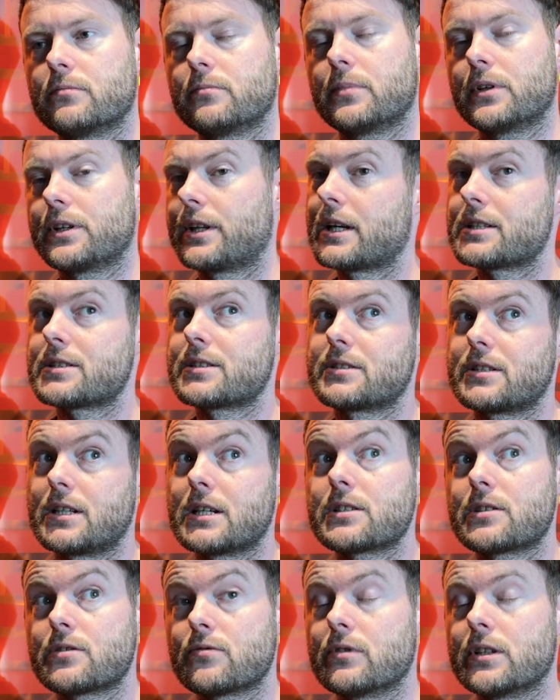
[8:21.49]
But
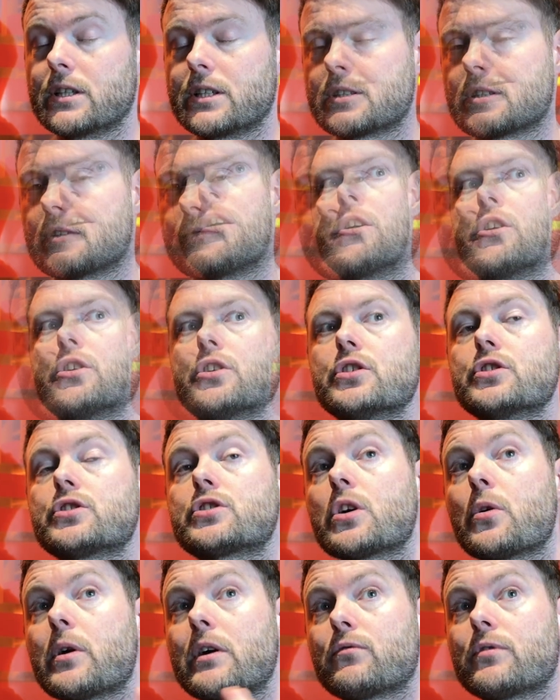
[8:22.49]
that's a really tough job.
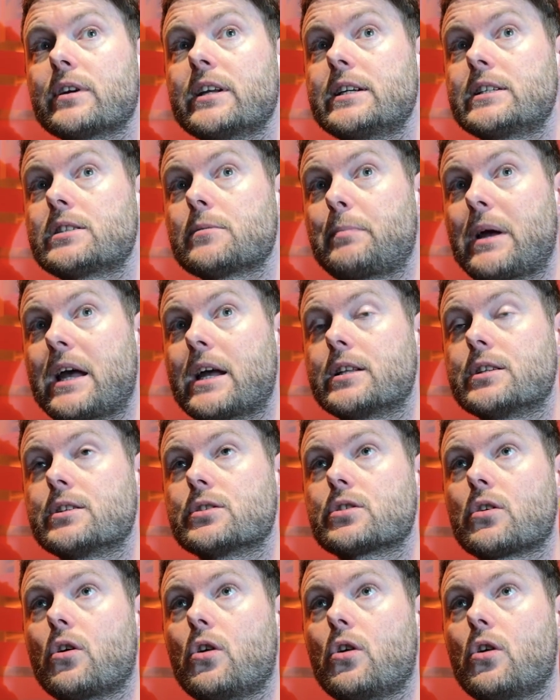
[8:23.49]
So it really depends.